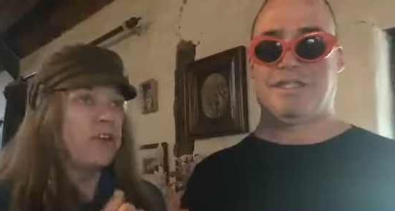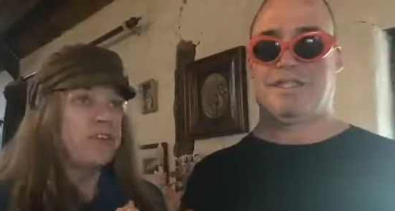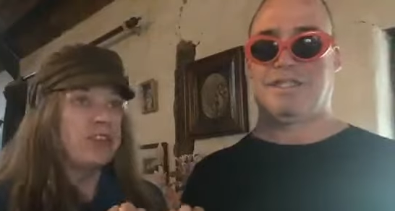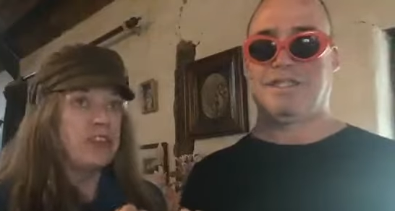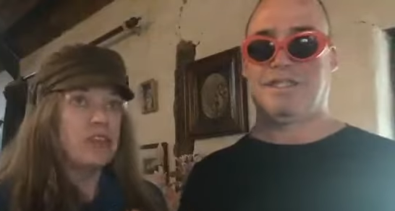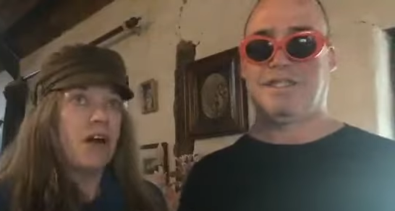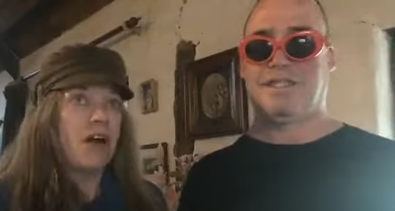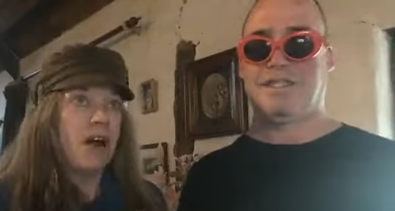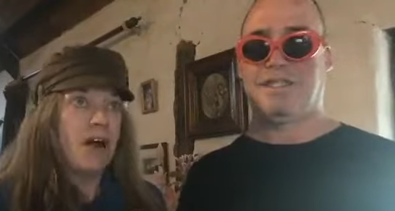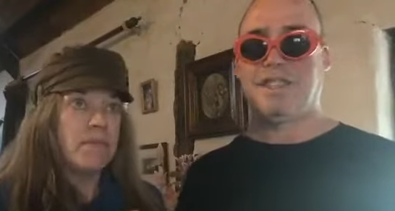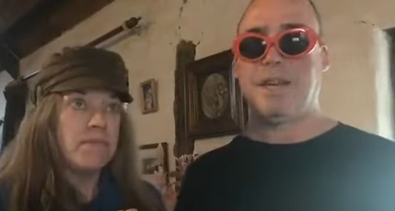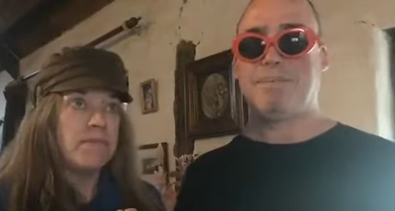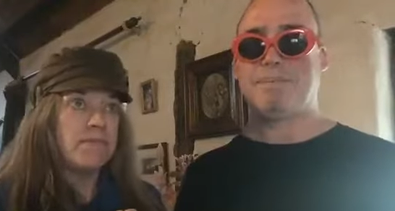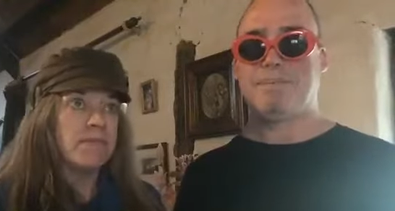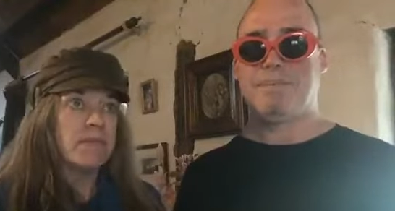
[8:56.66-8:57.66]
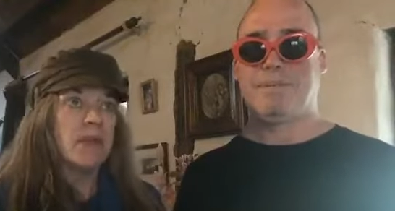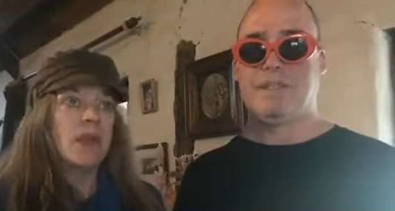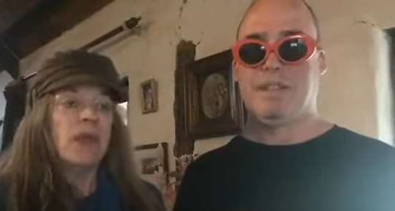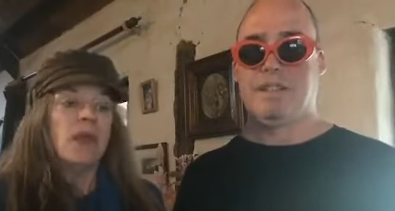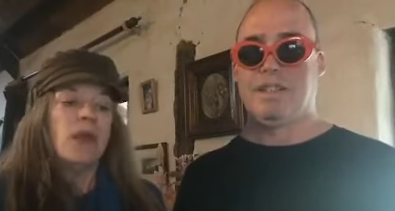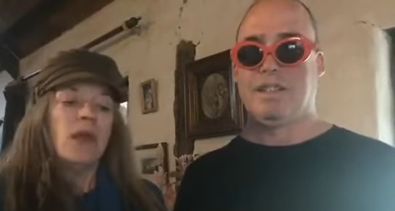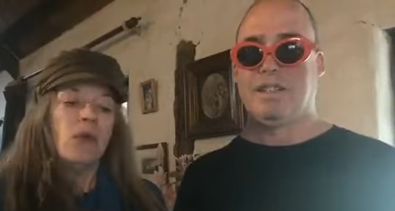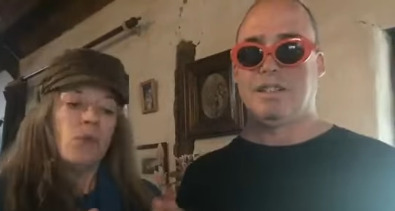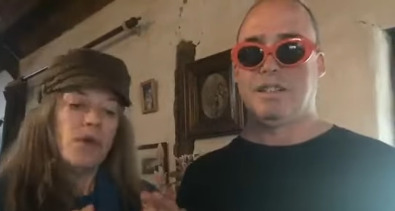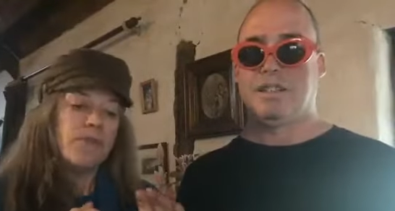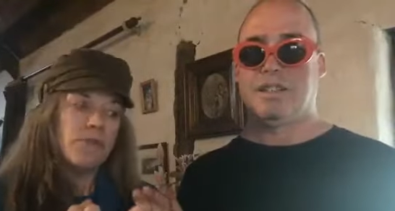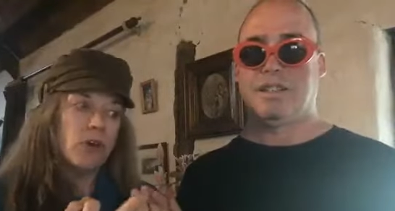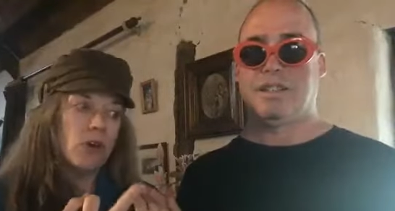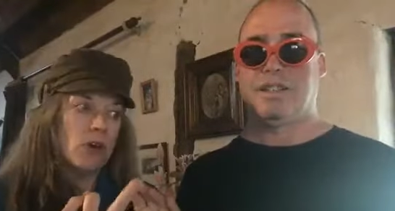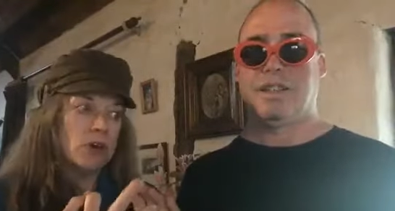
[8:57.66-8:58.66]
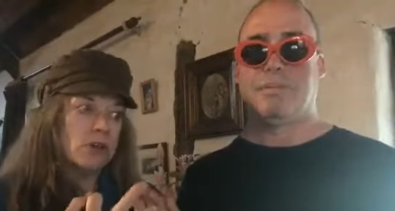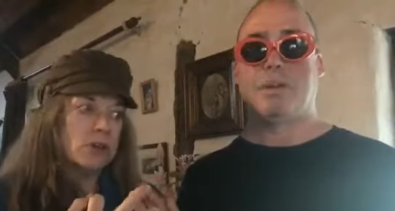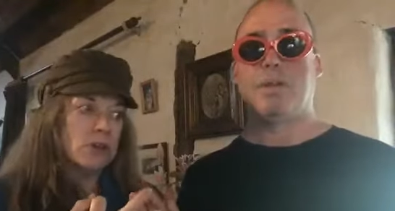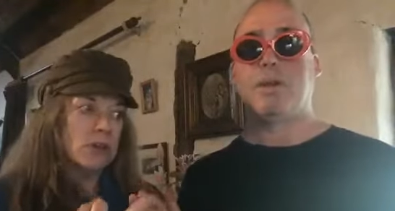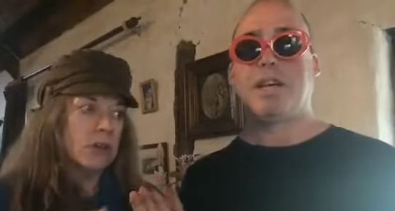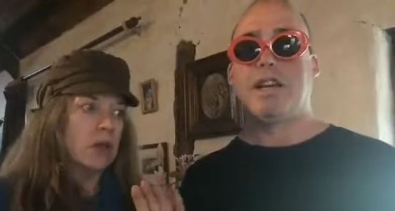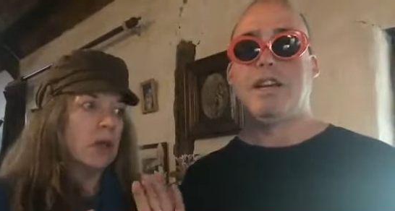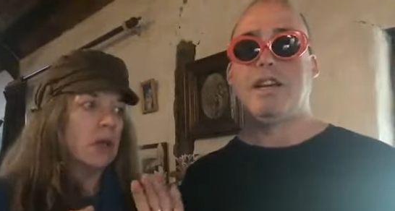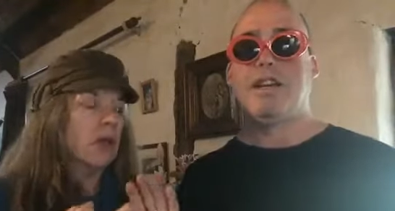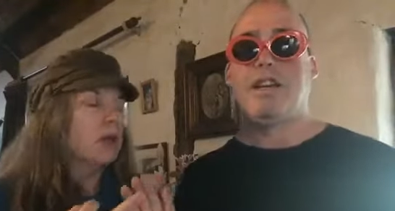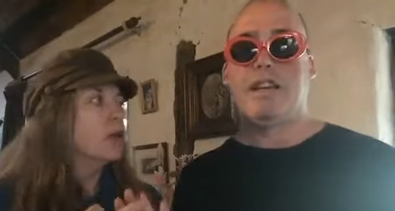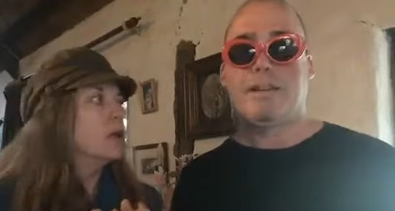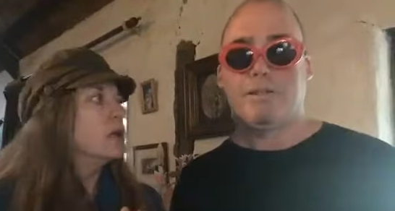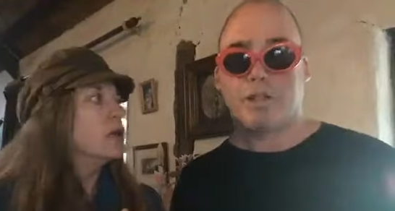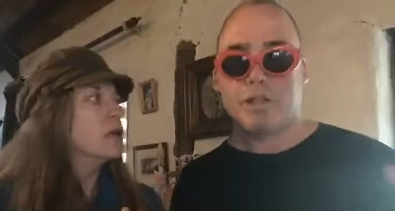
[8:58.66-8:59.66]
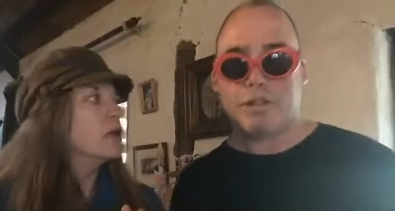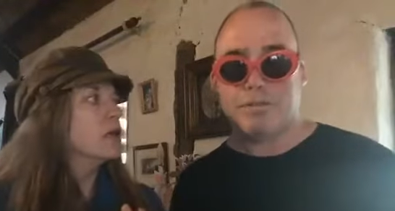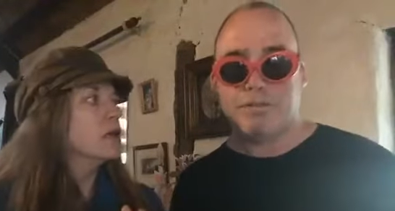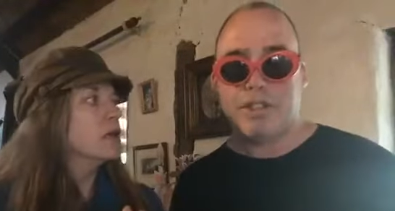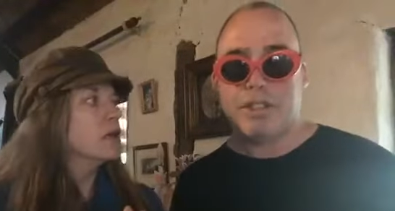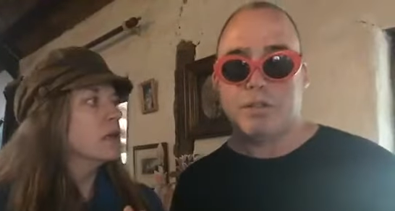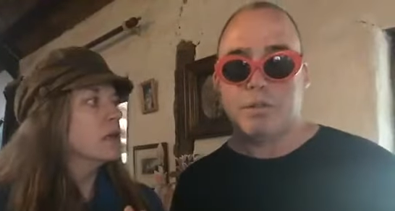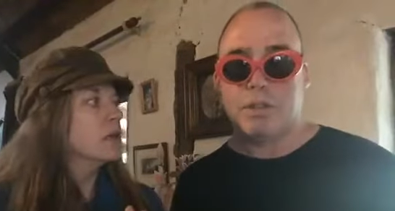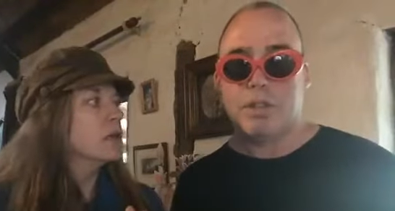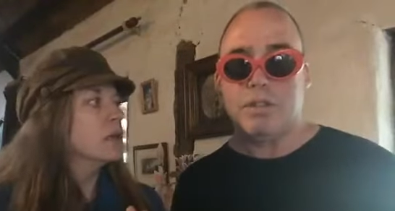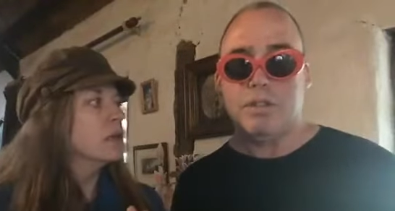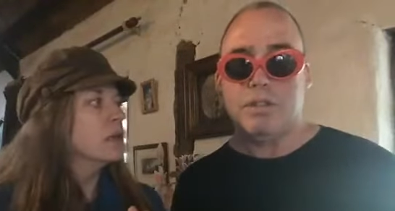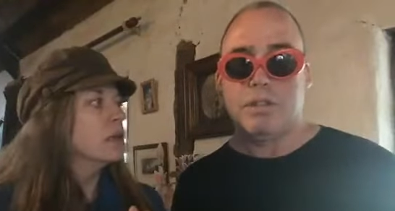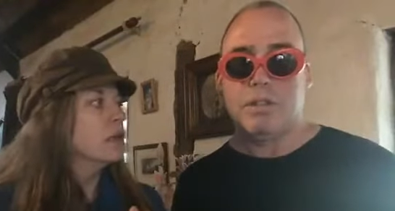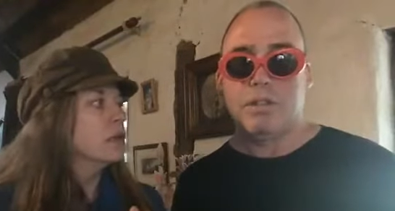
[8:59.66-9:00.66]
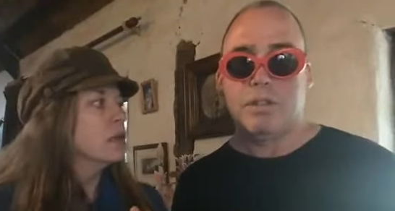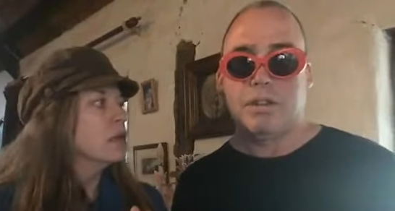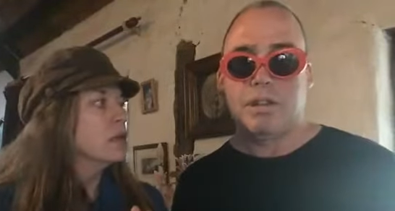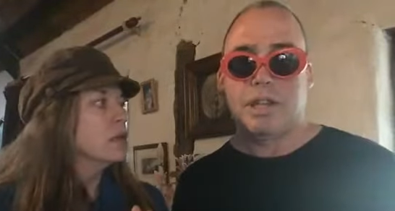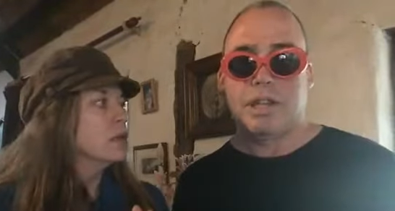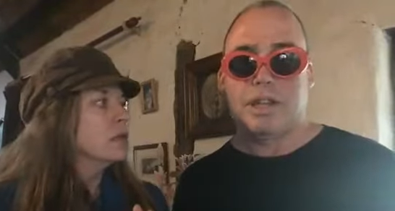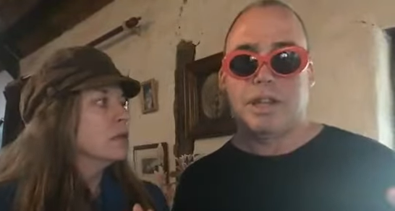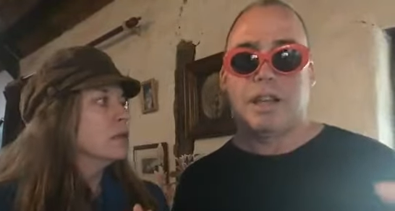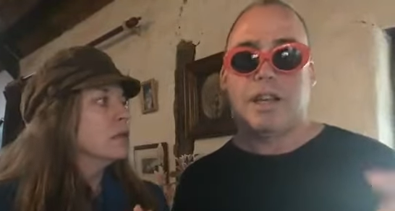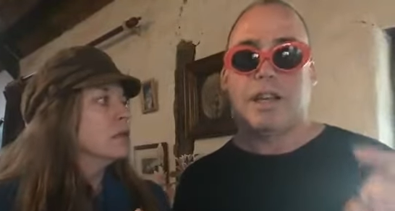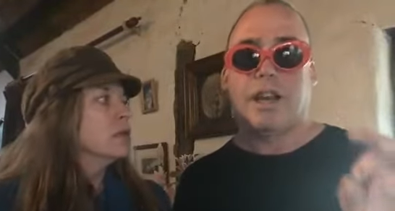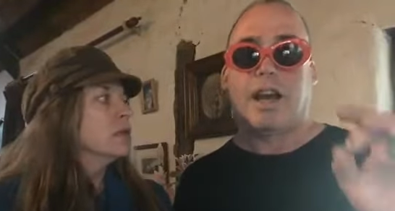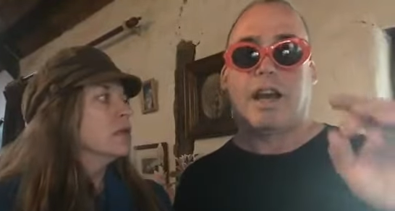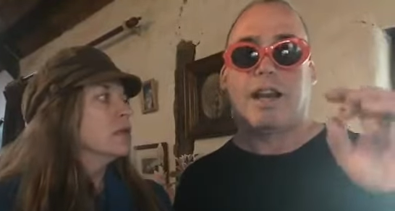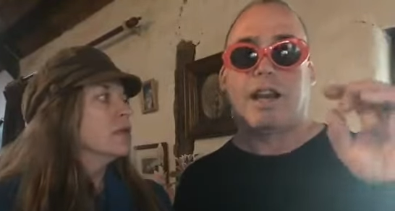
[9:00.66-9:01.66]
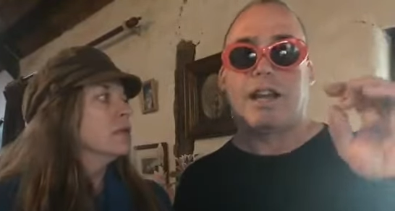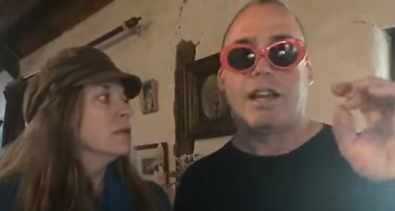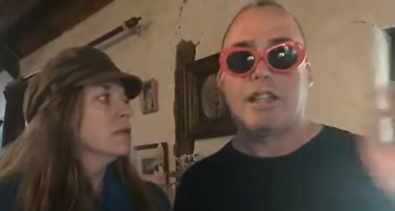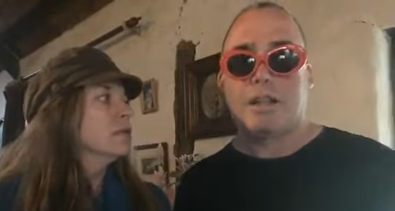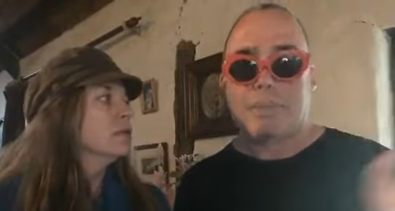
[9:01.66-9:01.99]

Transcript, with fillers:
Speaker 1: in time.
Speaker 2: Yep. We've got. By the way, if you're going to feel it real, in the